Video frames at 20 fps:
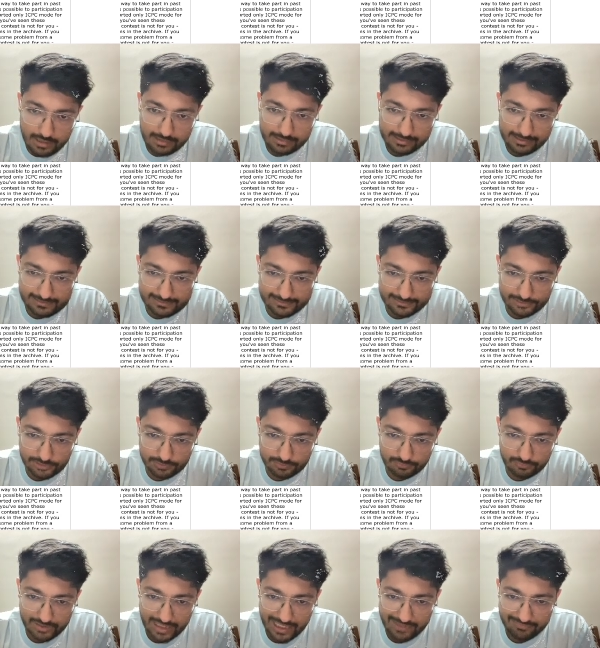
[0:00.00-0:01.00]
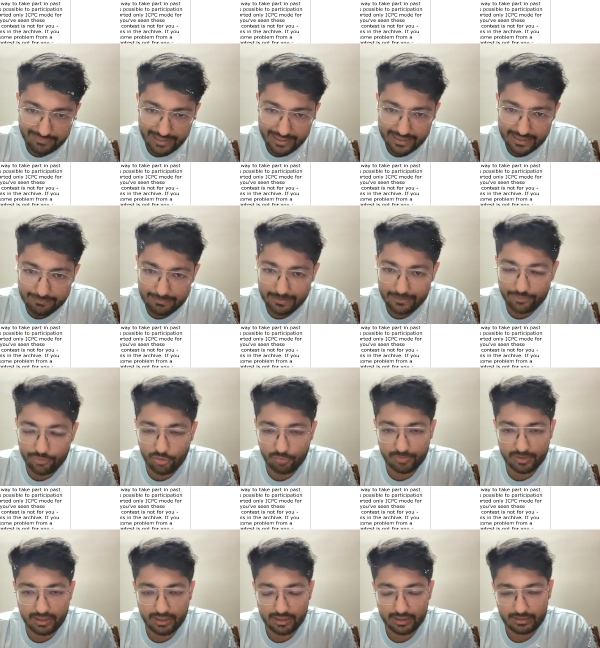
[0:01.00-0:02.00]
Let's assume we have any
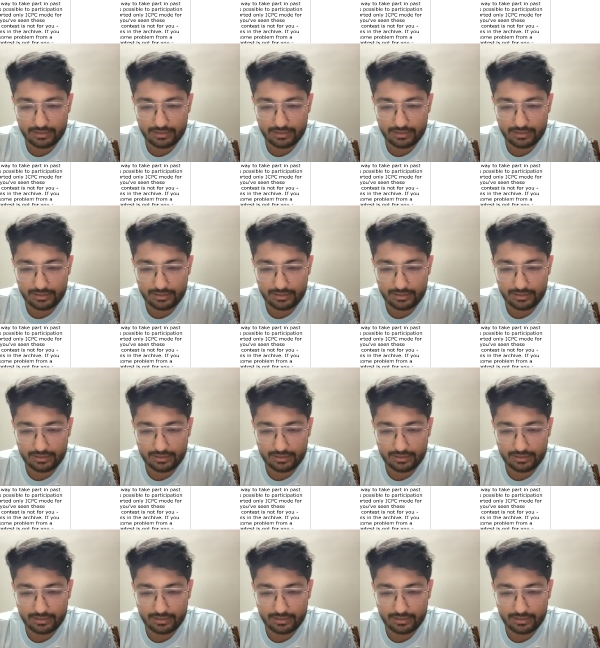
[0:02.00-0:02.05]
palindromic array.